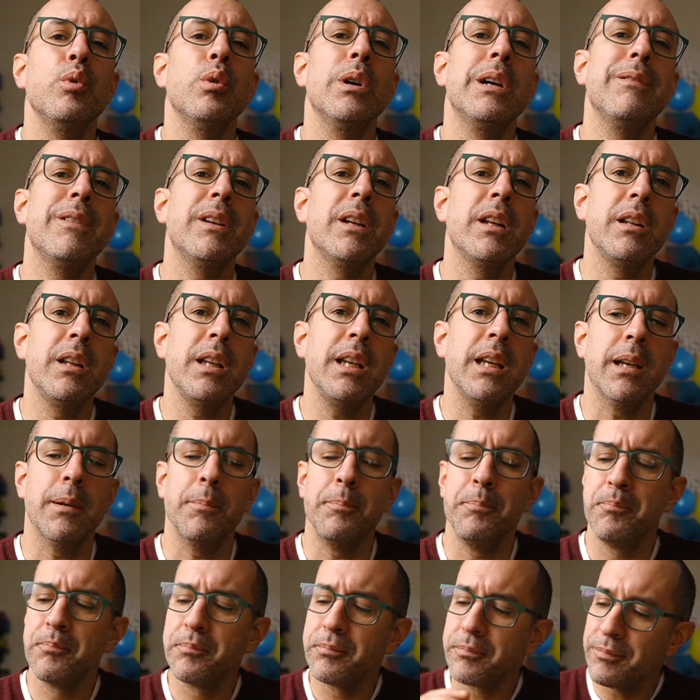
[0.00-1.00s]
to have an idea.
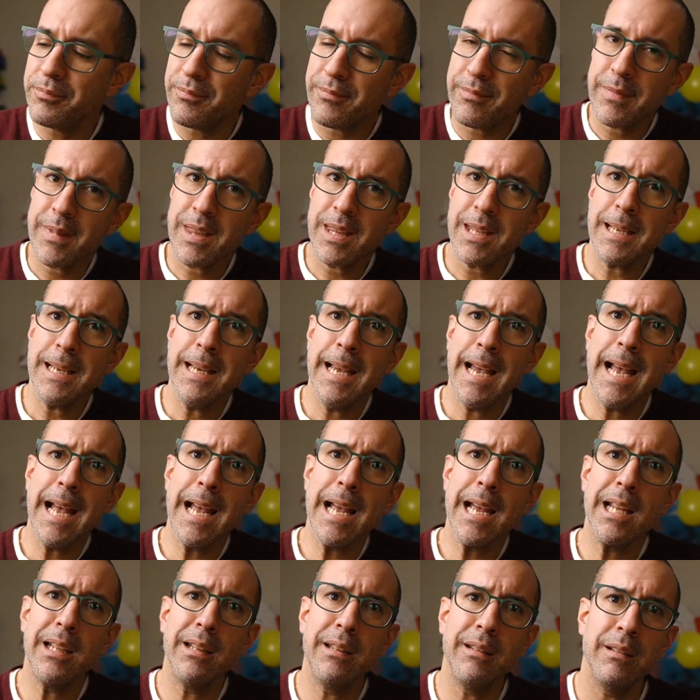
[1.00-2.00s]

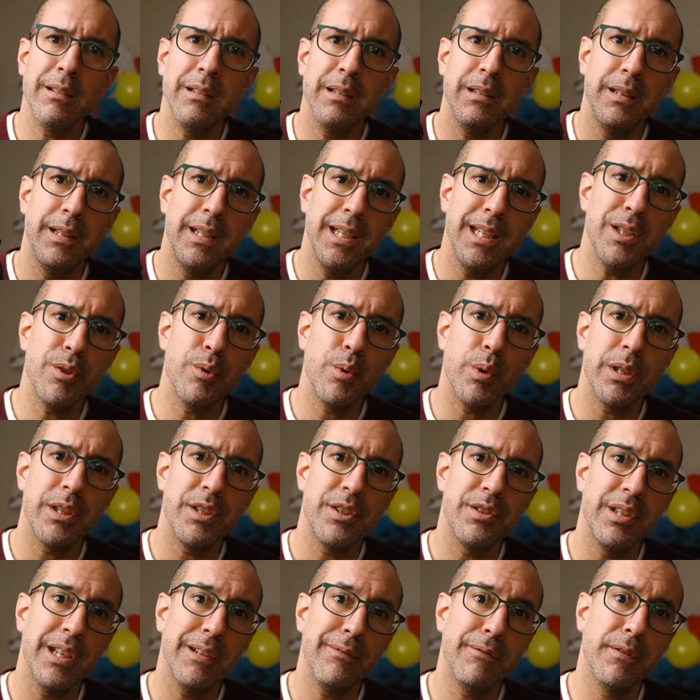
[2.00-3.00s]
And this one
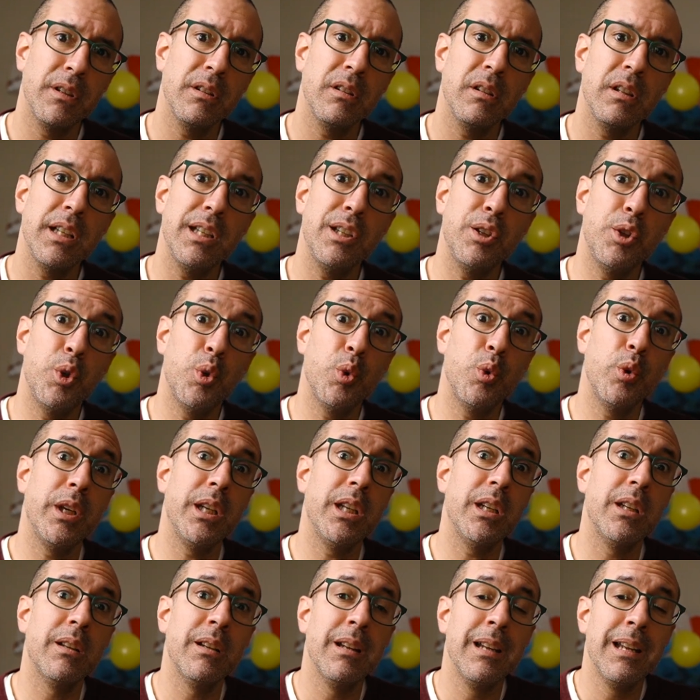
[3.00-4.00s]
is definitely
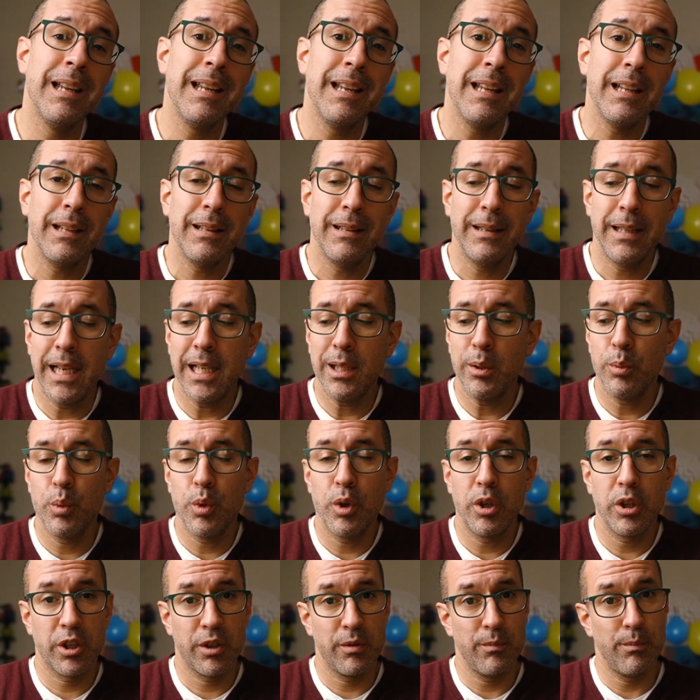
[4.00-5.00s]
doing that
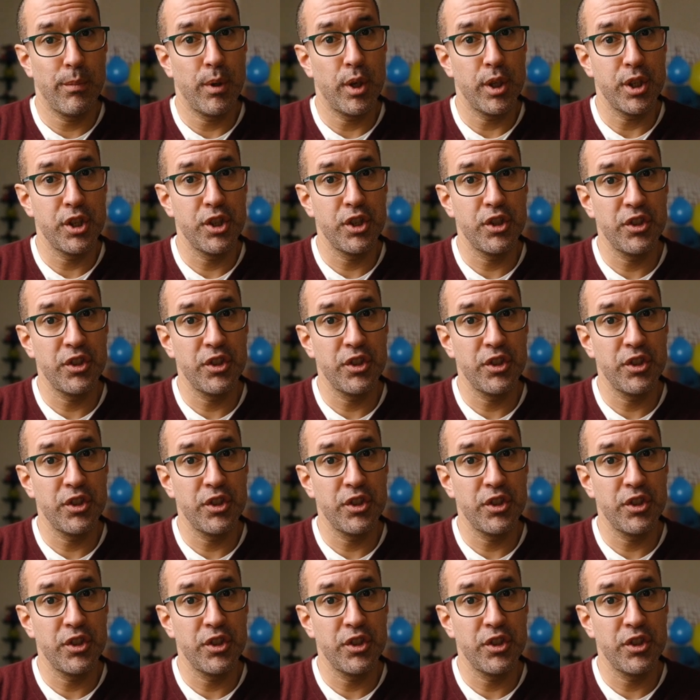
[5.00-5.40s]
work much